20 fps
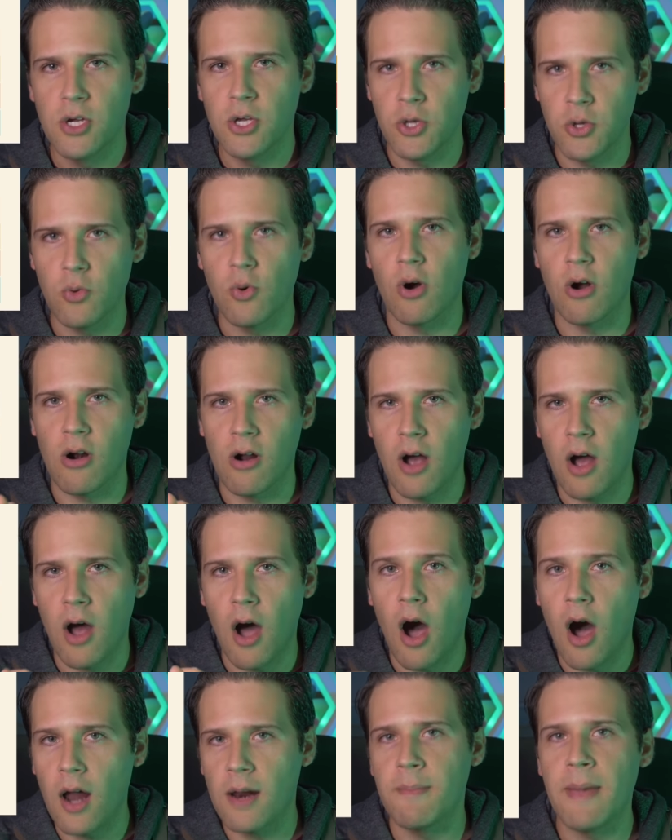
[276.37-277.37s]
you are
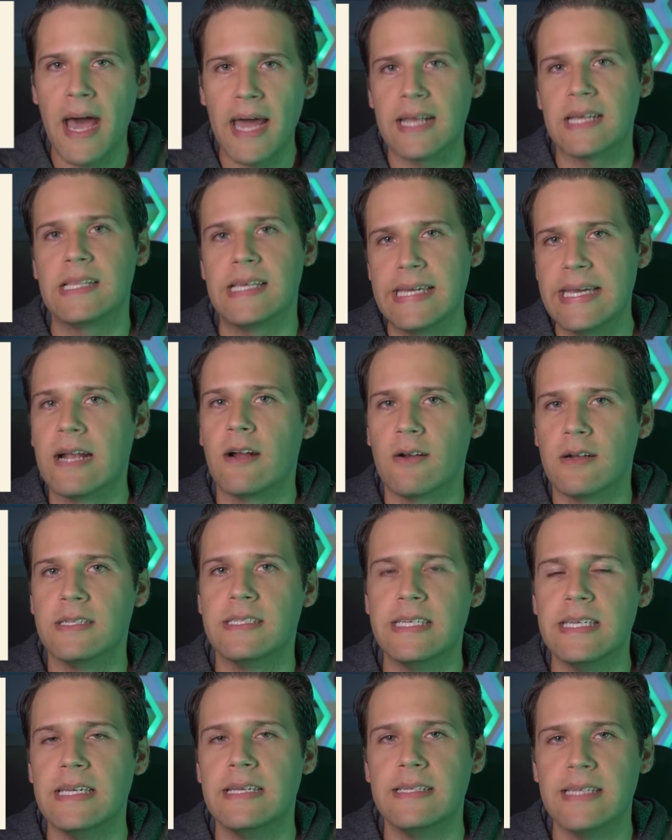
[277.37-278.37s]
automatically
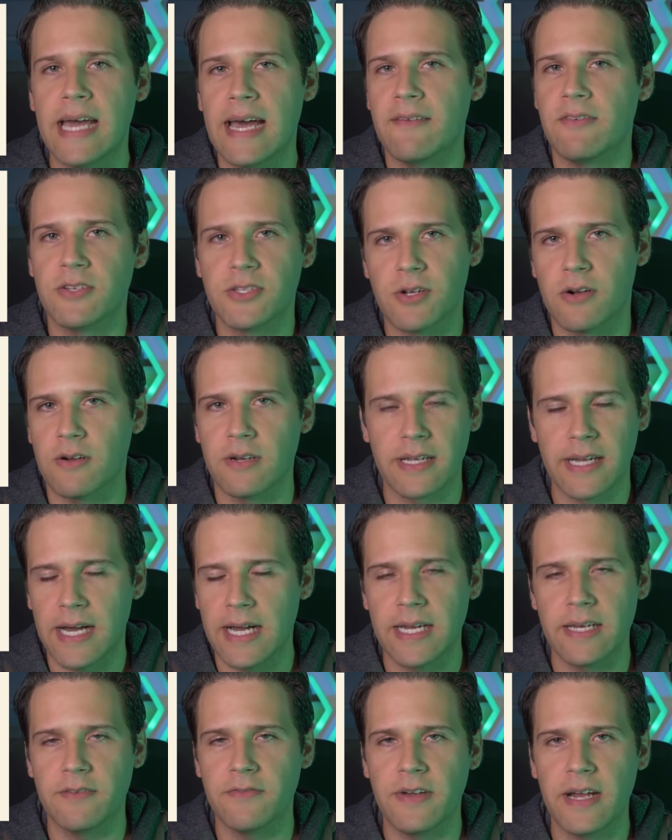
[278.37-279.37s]
guaranteed to have a certain
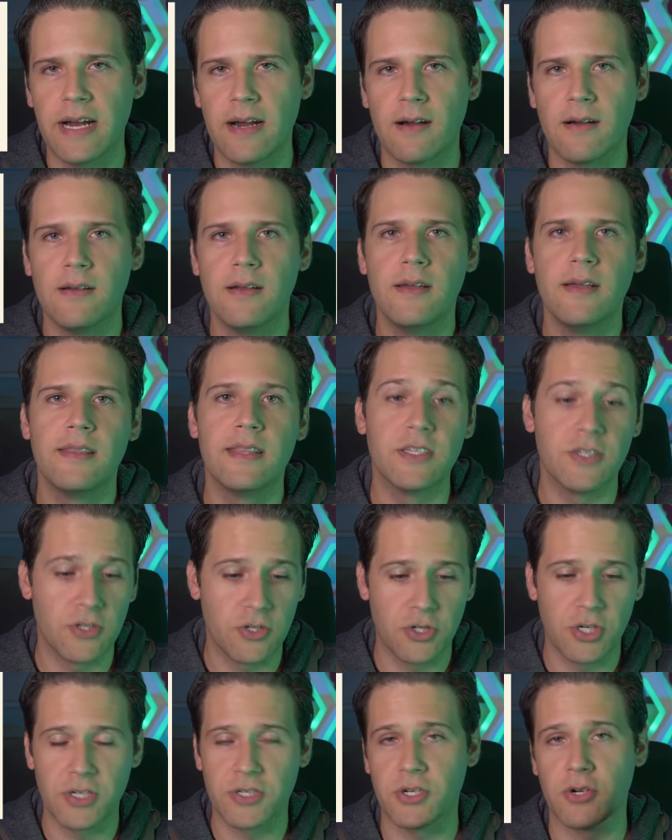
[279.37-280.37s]
kind of hair. This
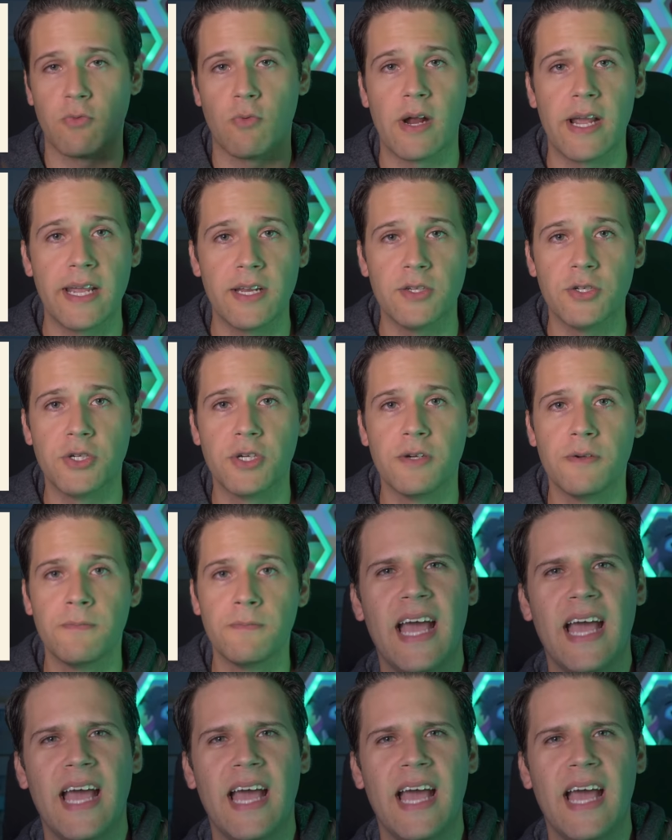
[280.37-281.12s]
is just a range.